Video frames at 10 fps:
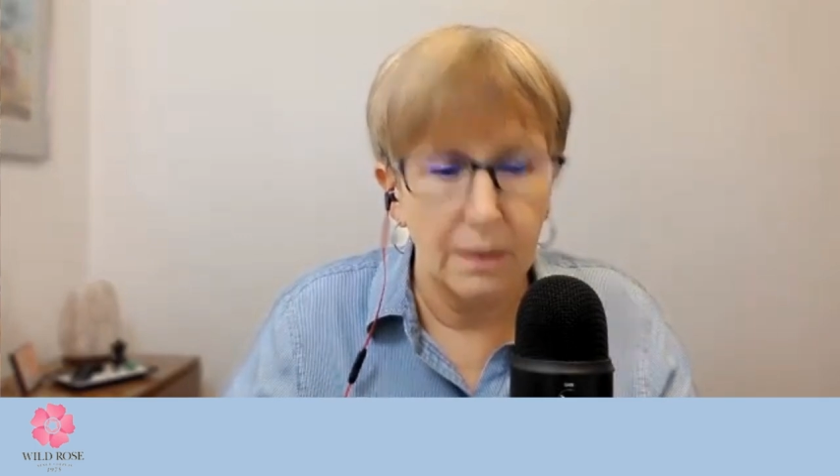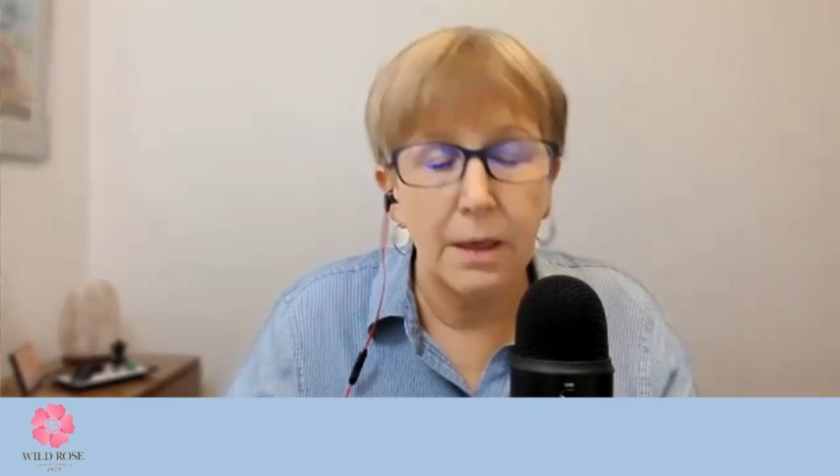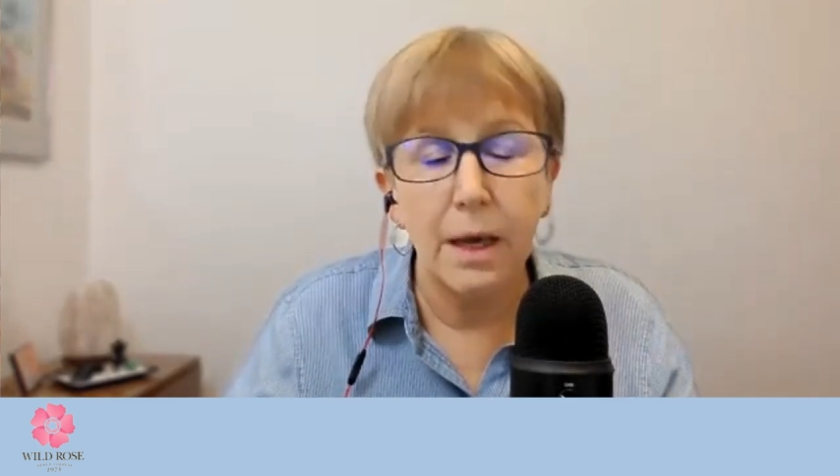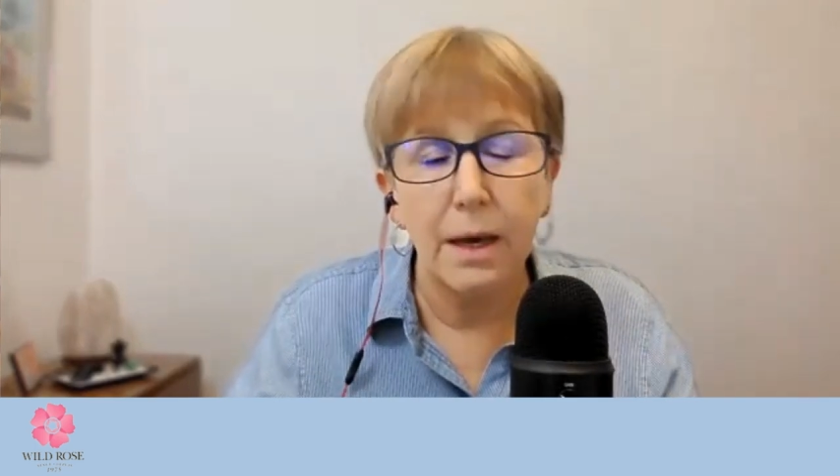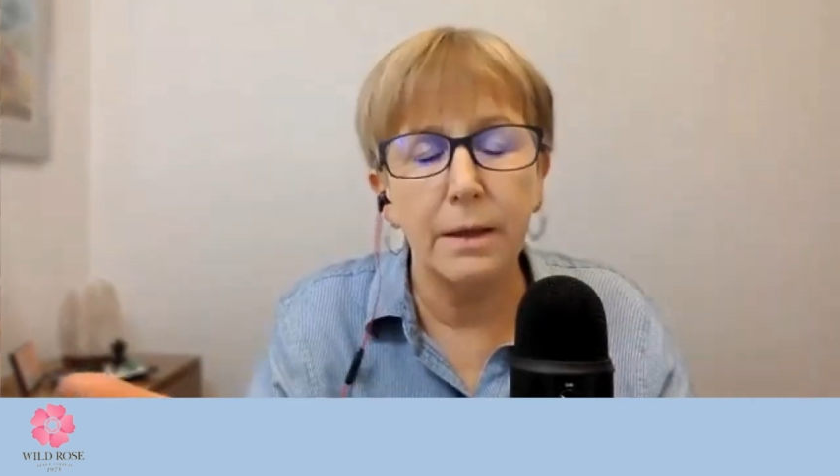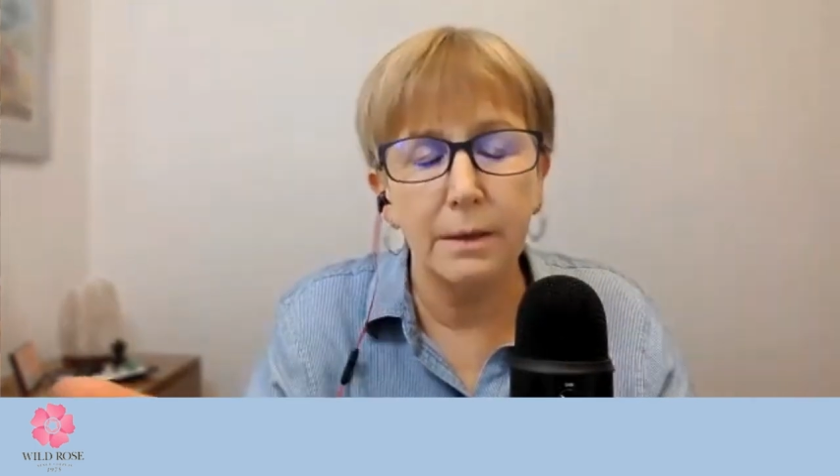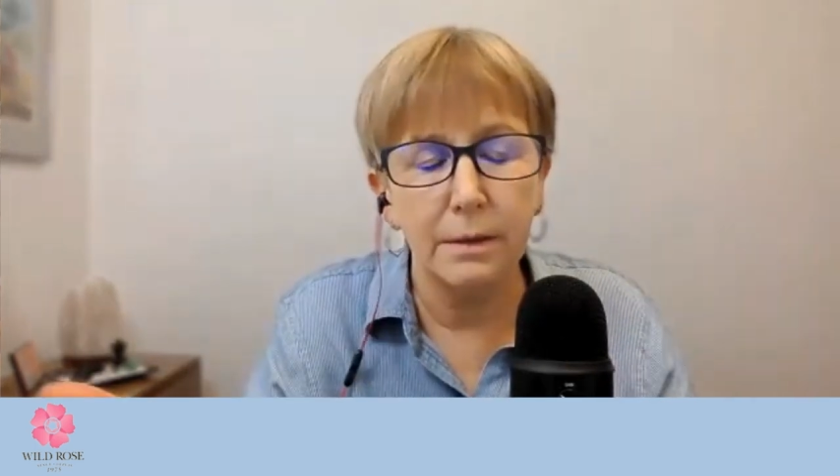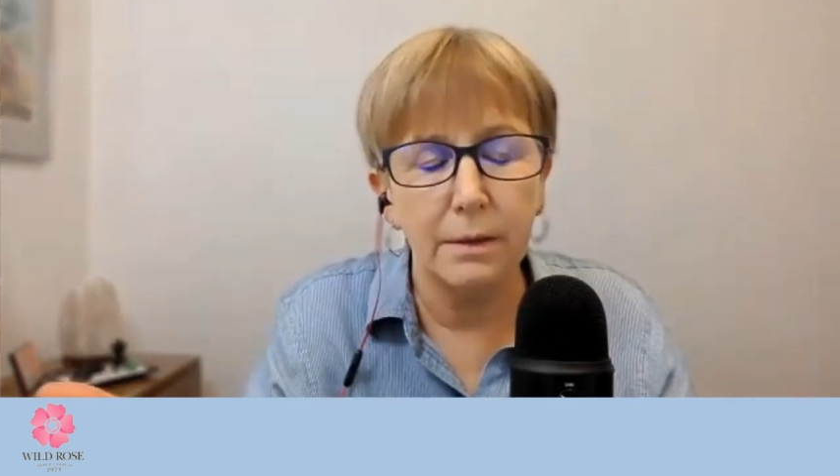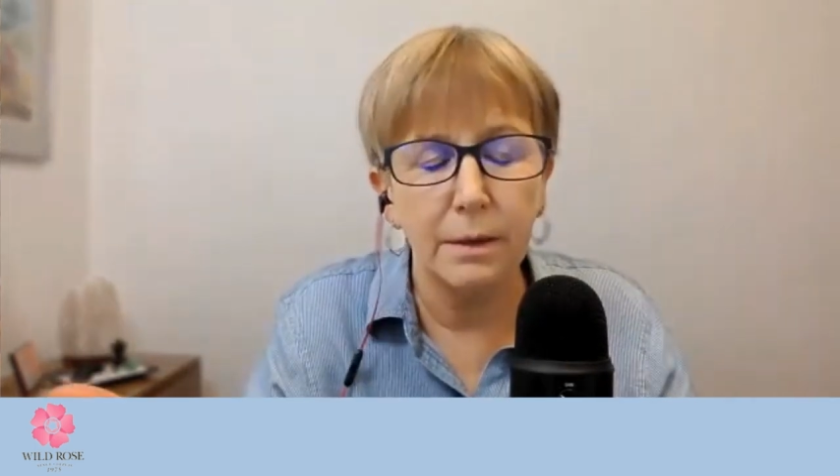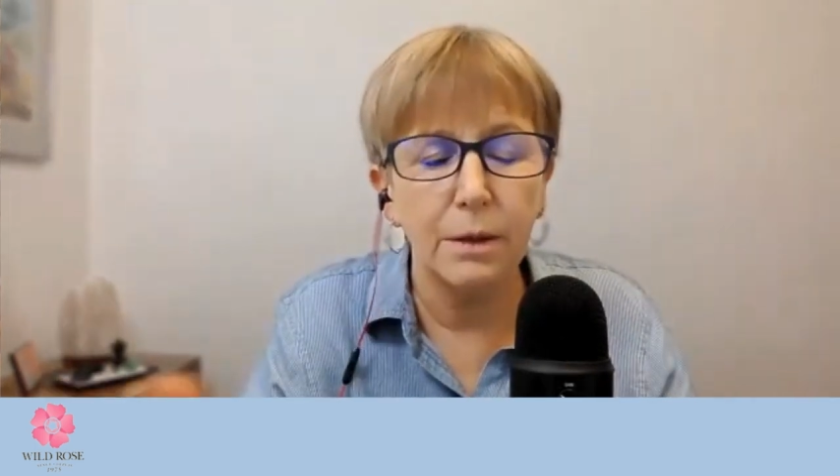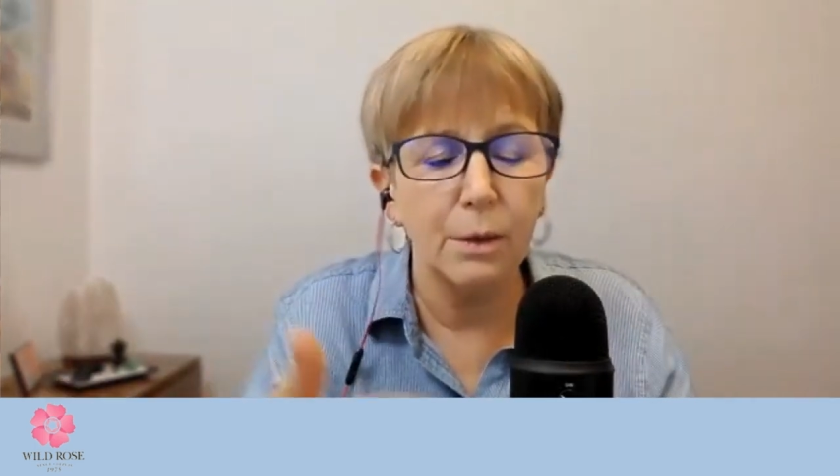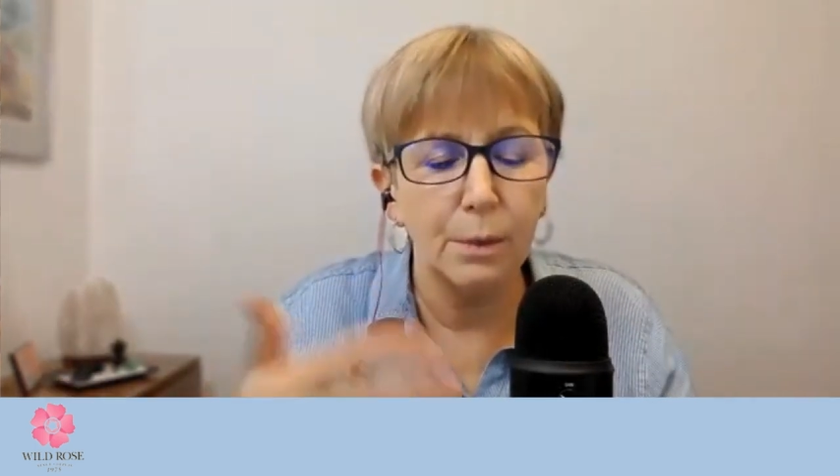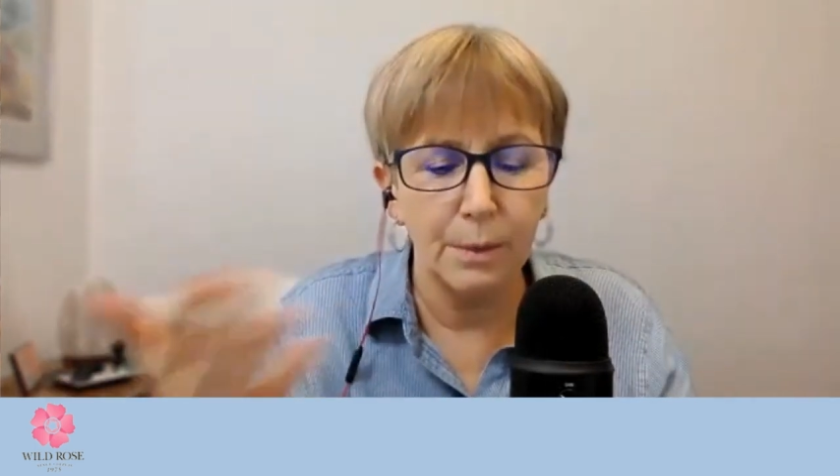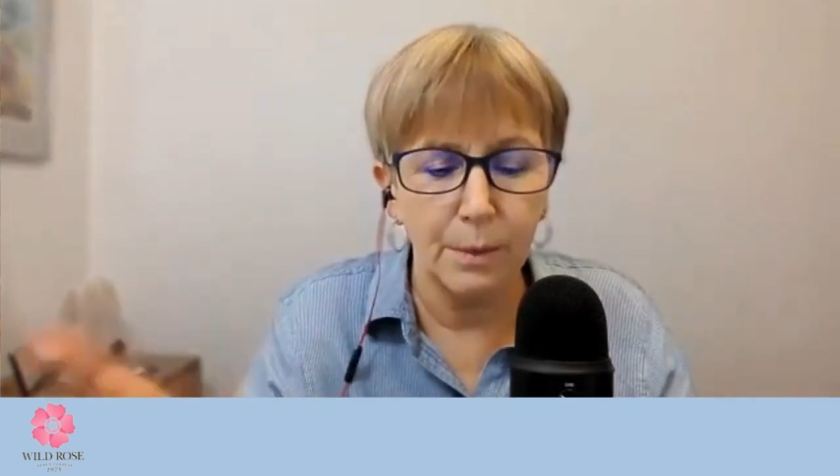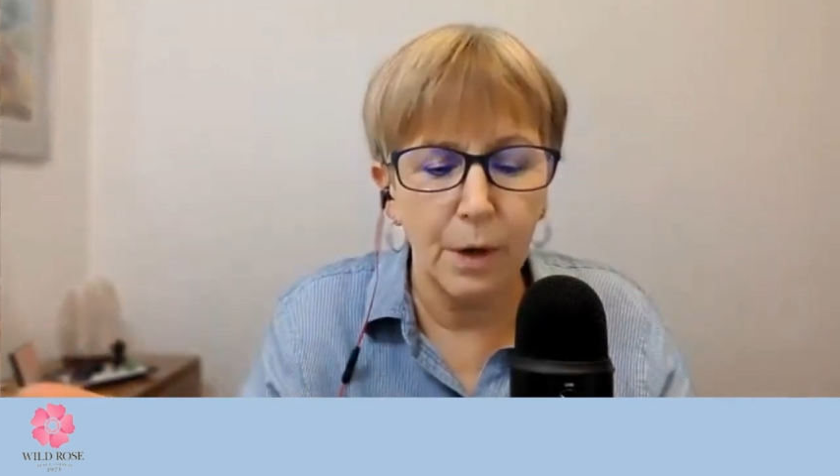Yeah. And,
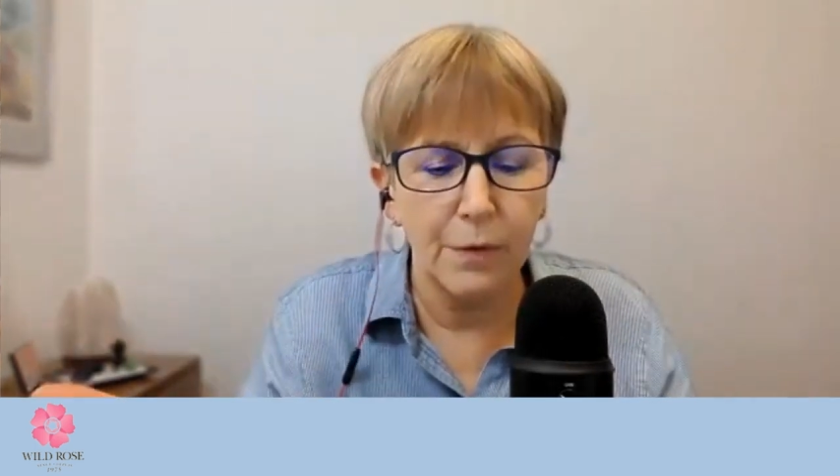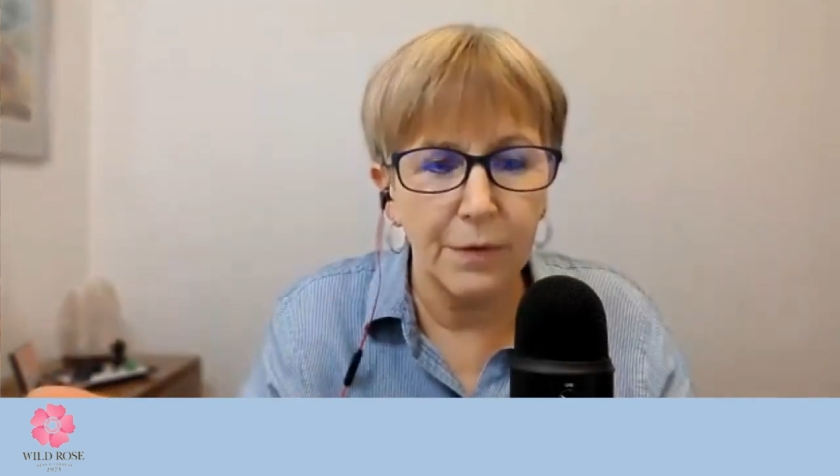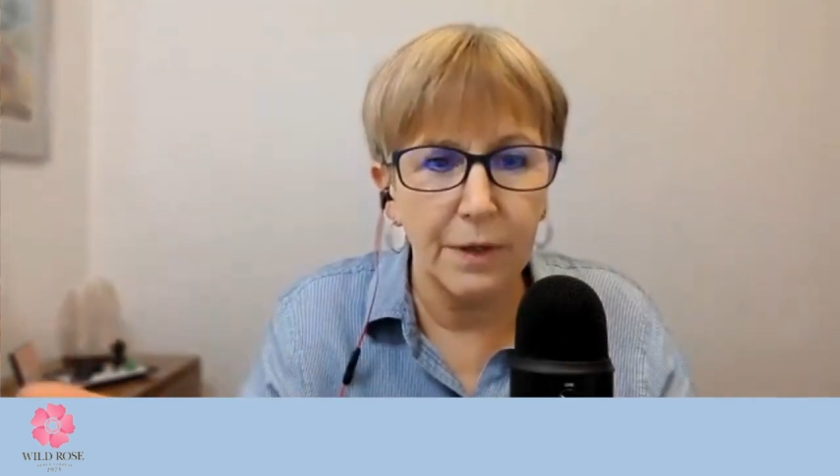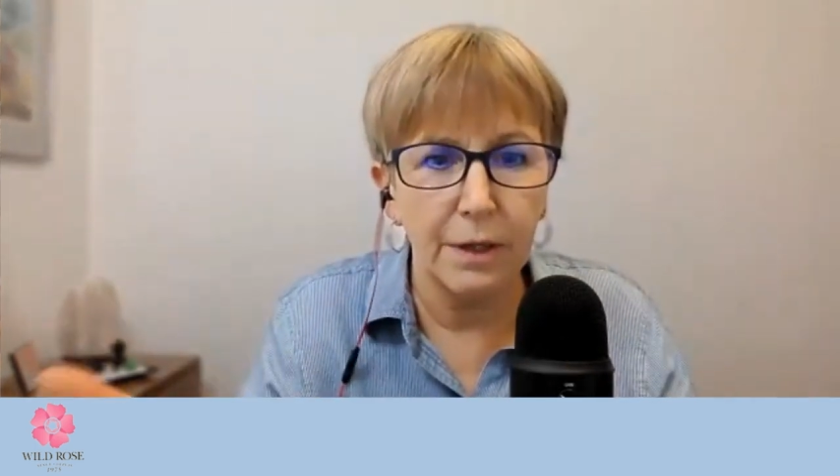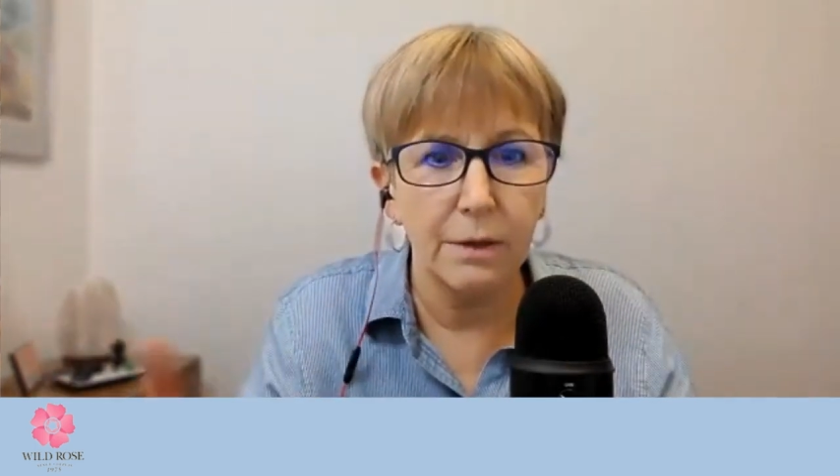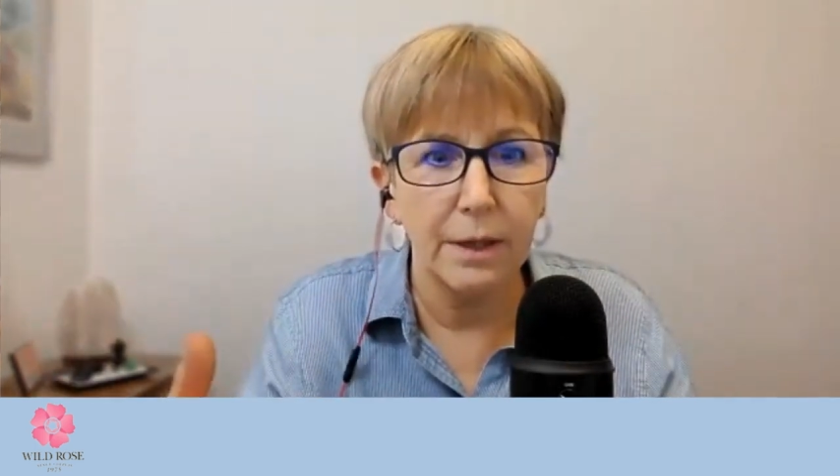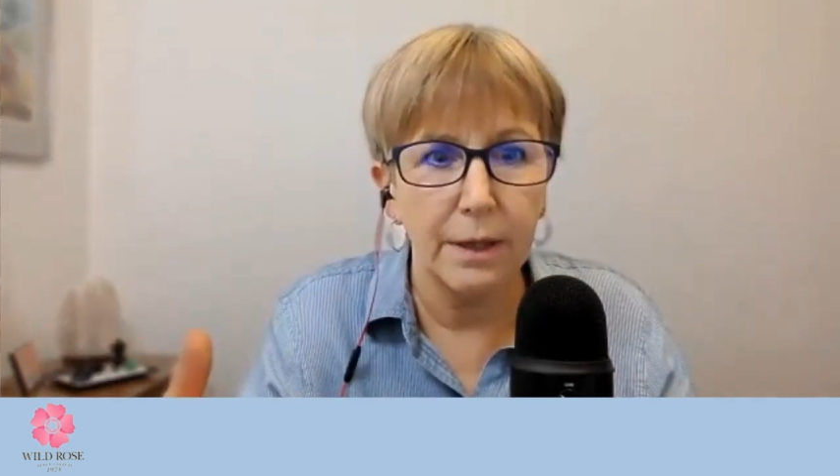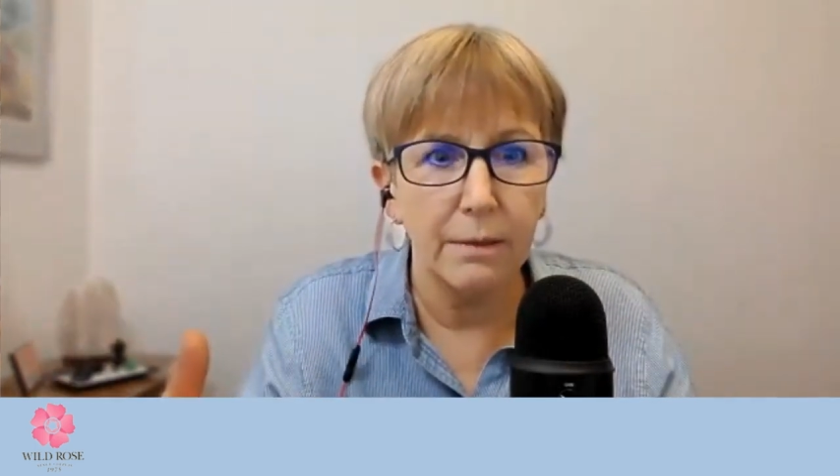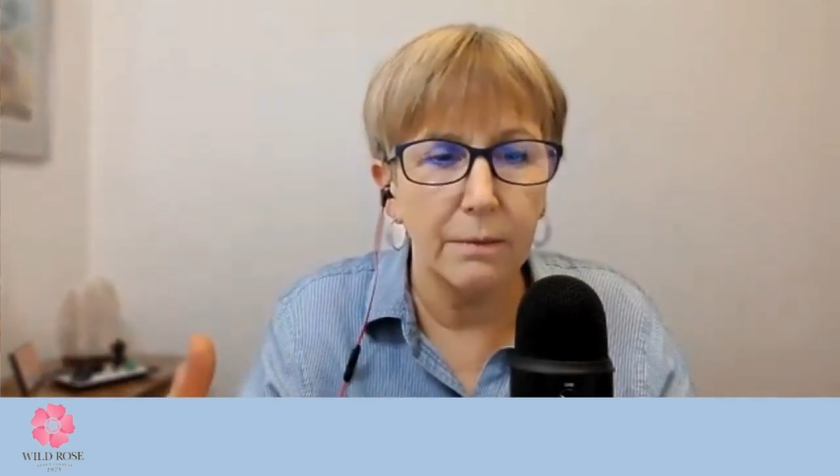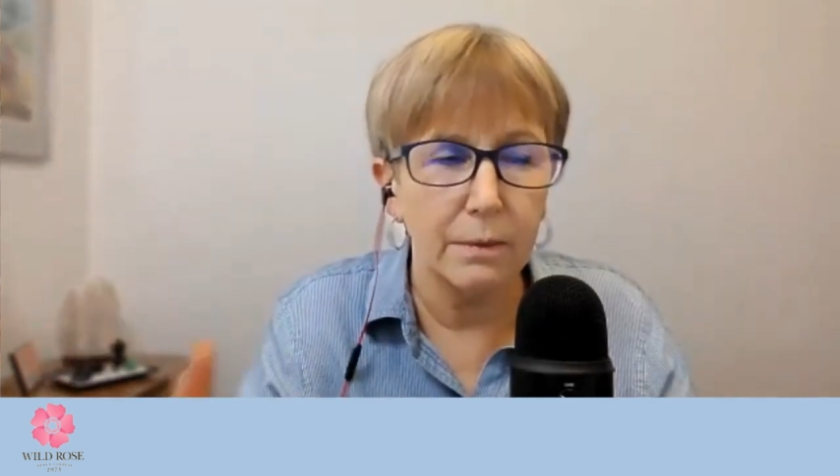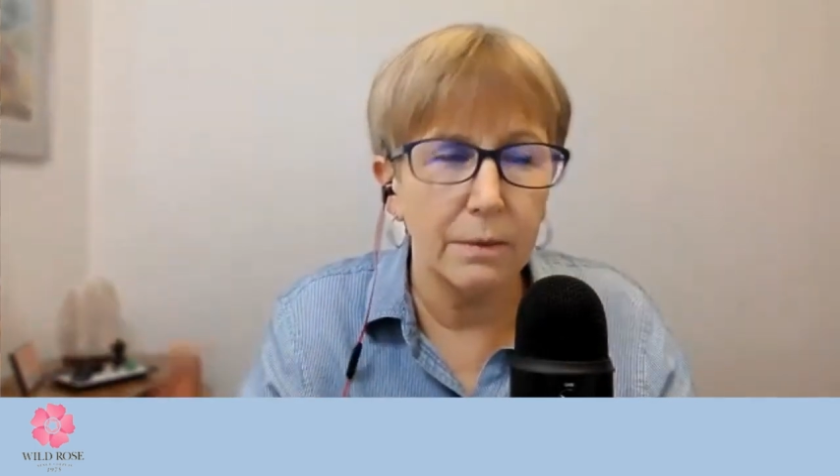we often hear like,